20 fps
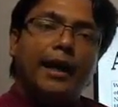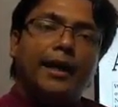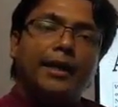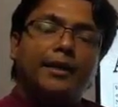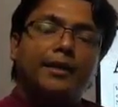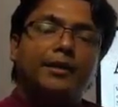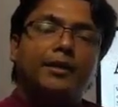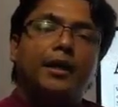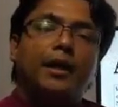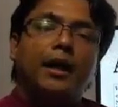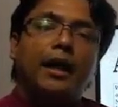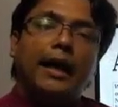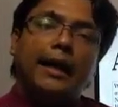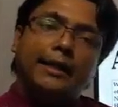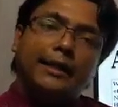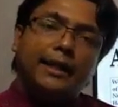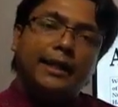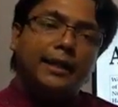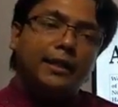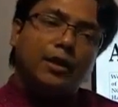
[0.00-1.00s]
and
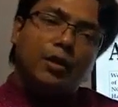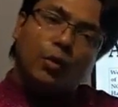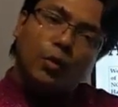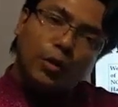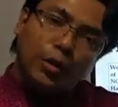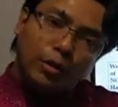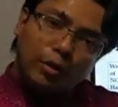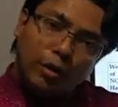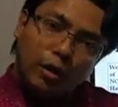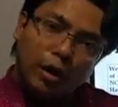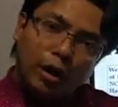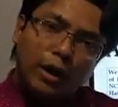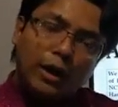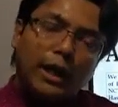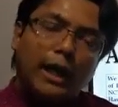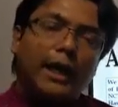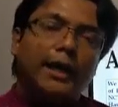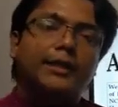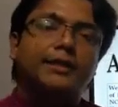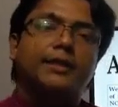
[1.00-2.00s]
I think we
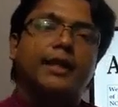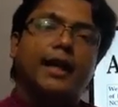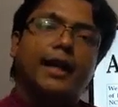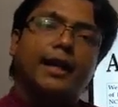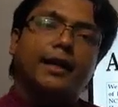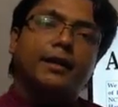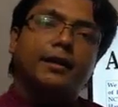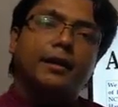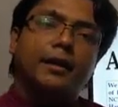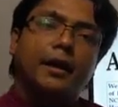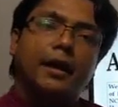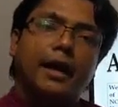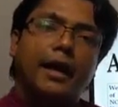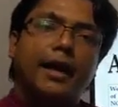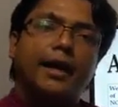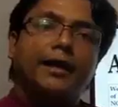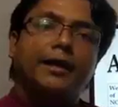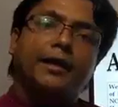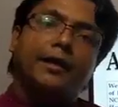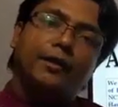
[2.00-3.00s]
all are trying,
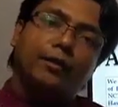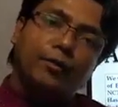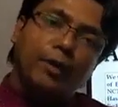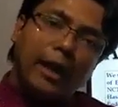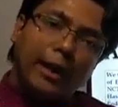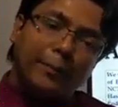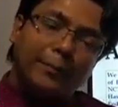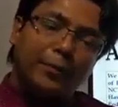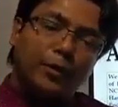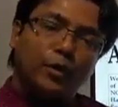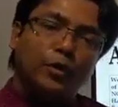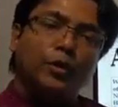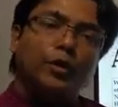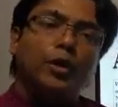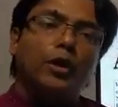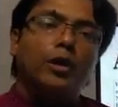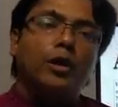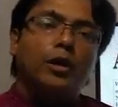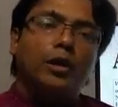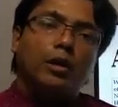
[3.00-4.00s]
and you have
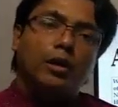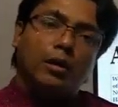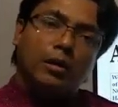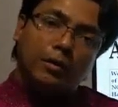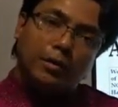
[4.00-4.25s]
to